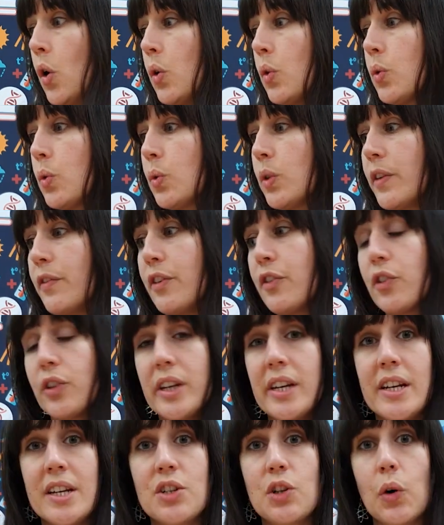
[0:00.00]
Or if you've got
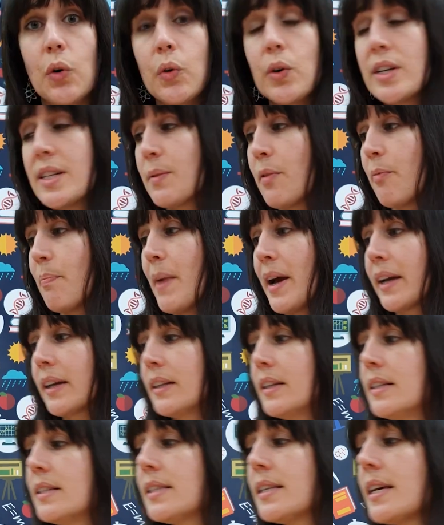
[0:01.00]
any toys with
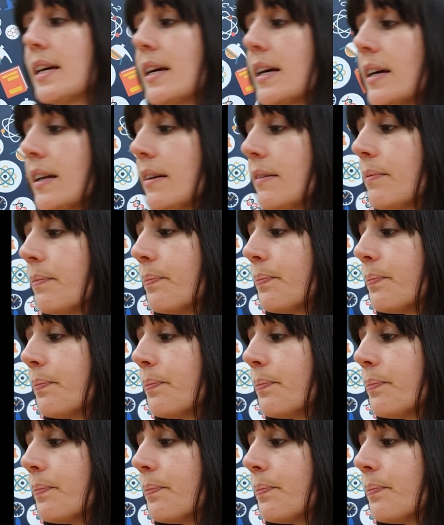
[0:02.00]
magnets in,